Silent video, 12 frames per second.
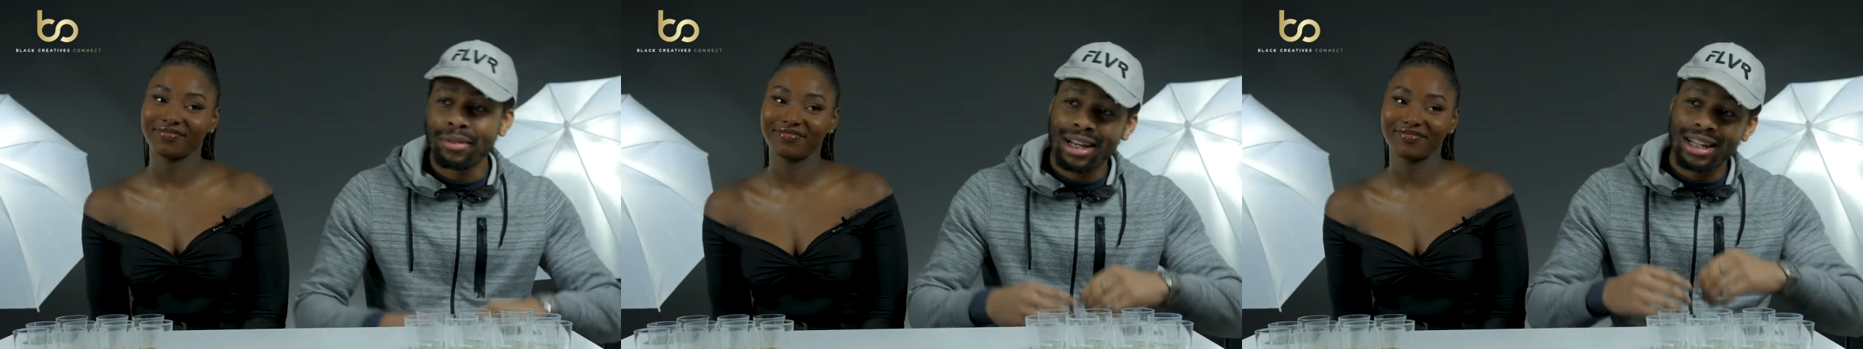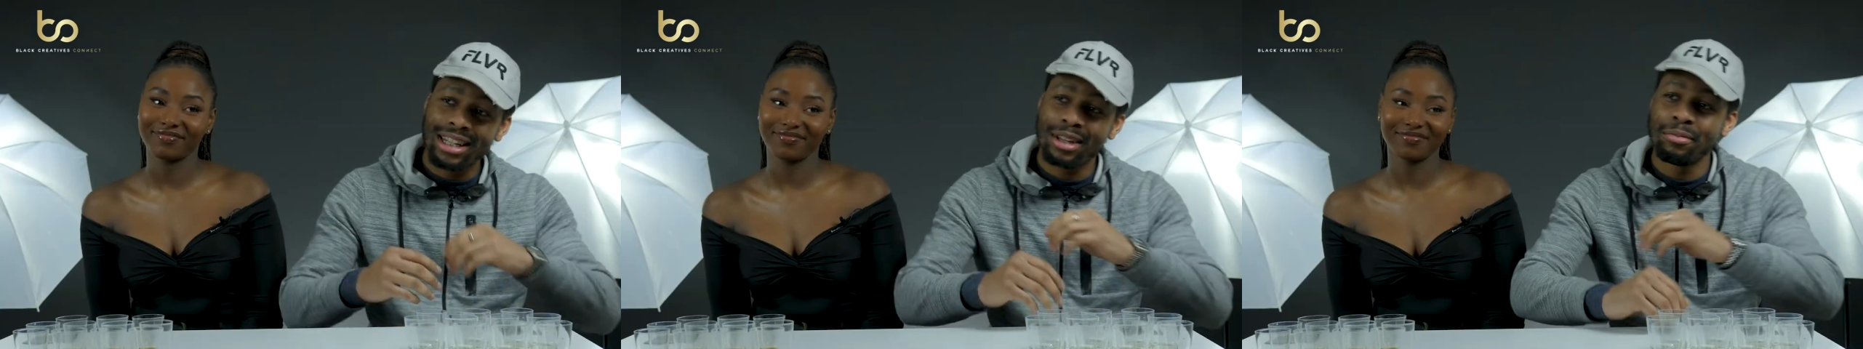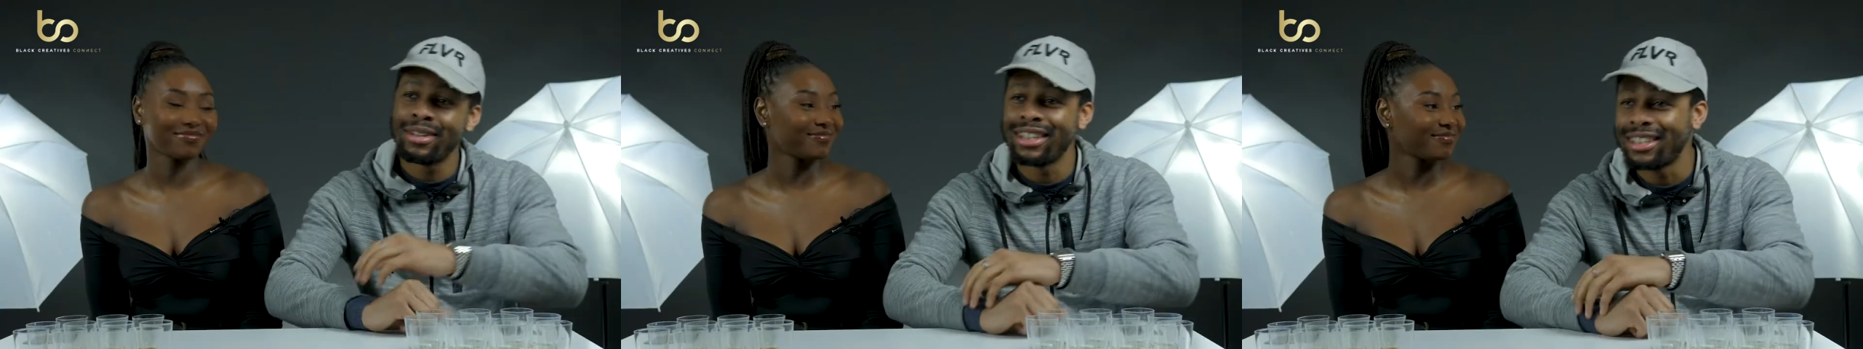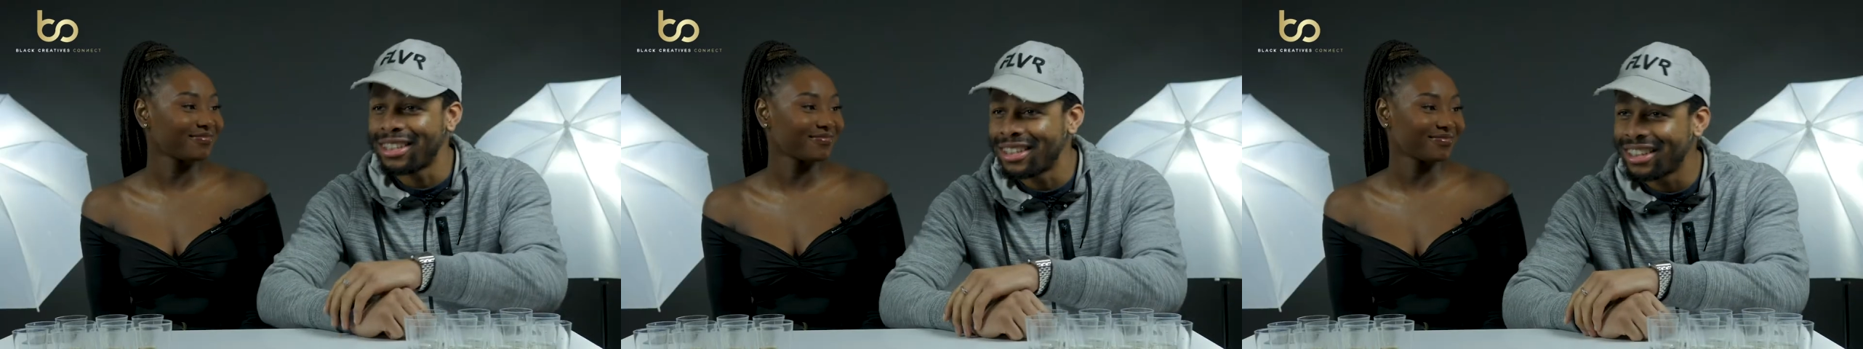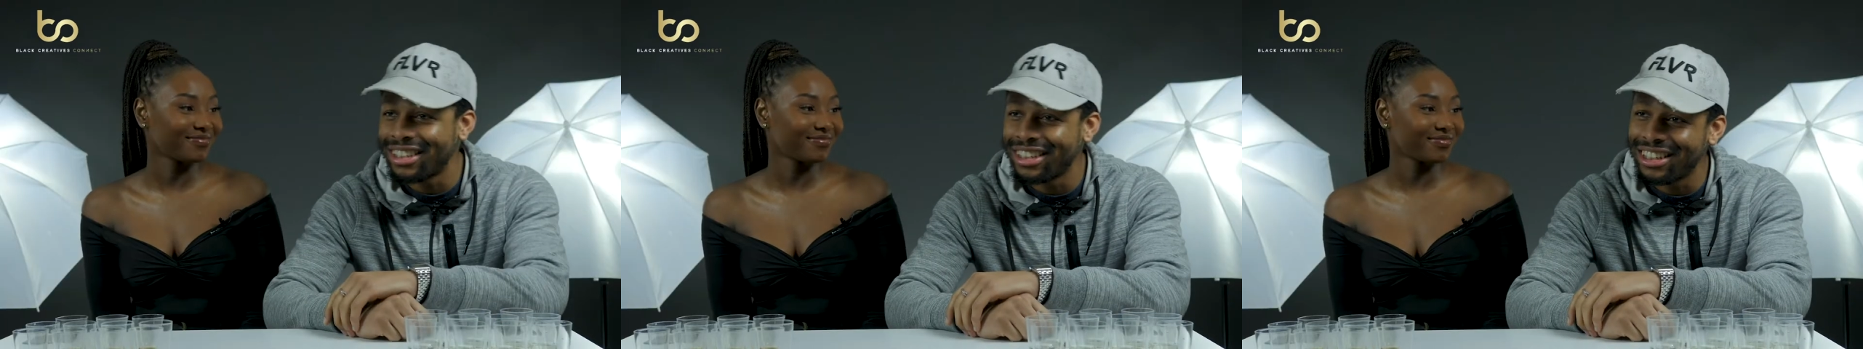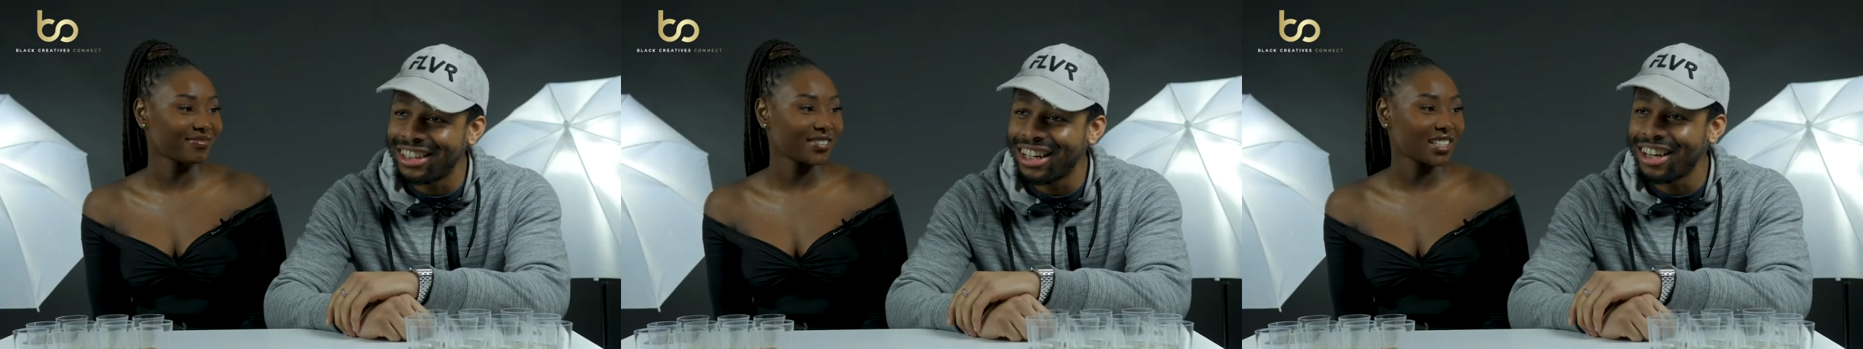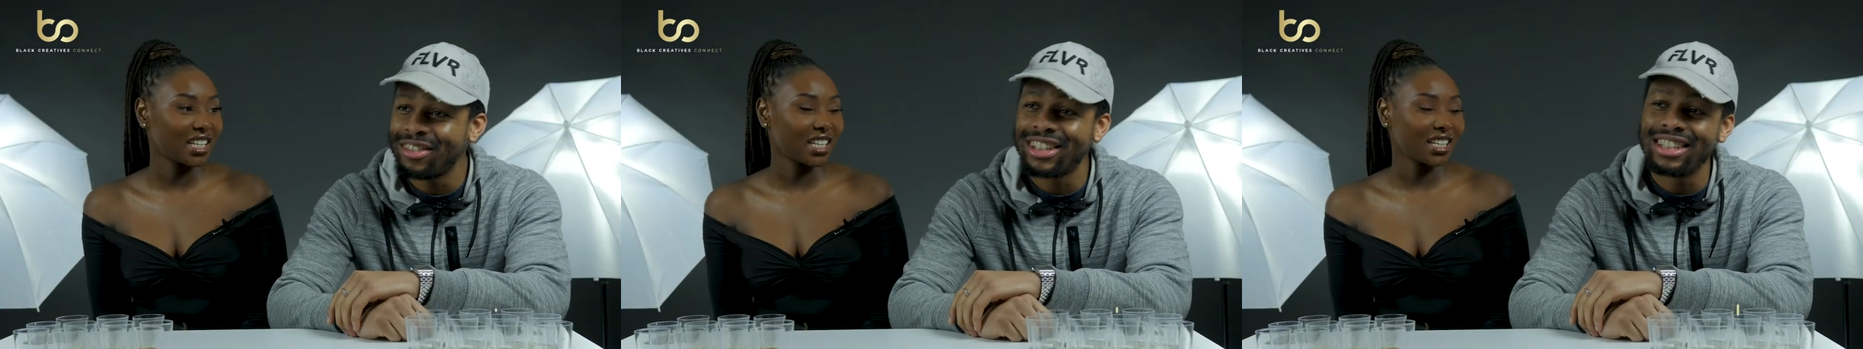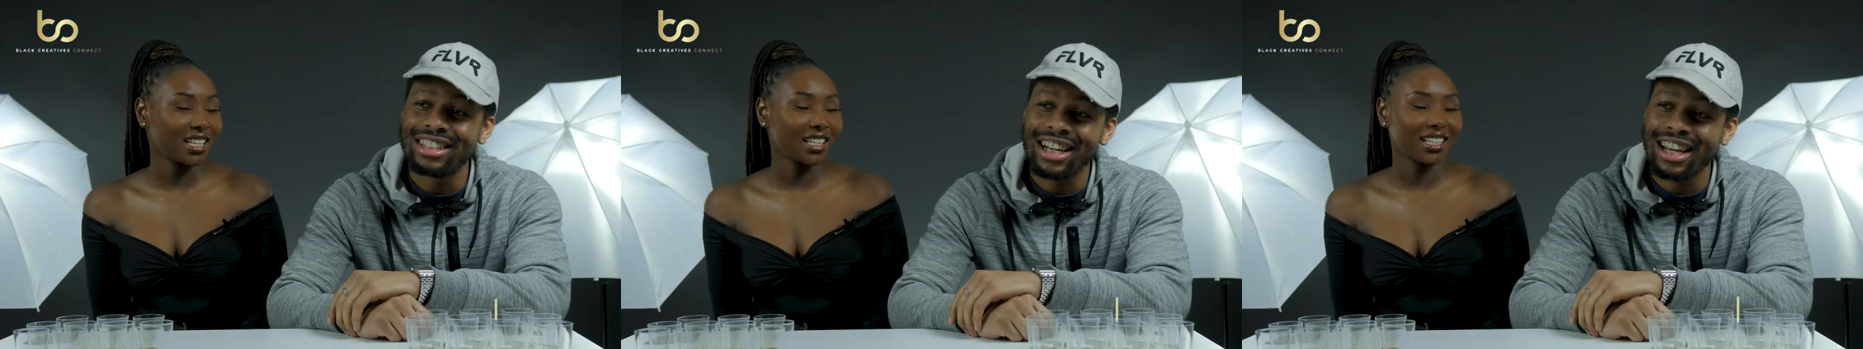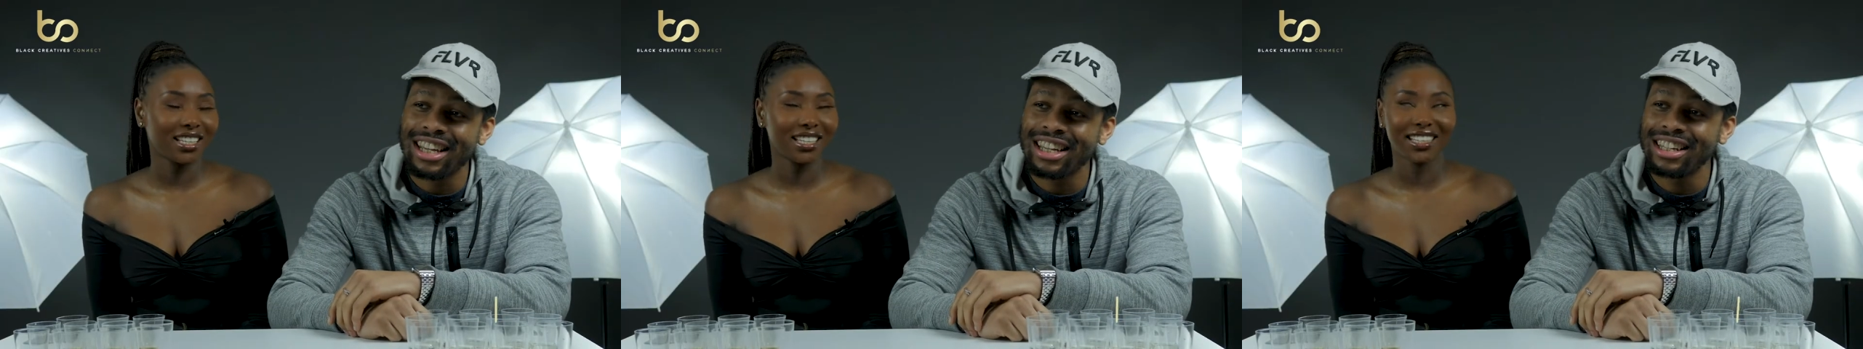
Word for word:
Speaker 1: my name is David Ajay,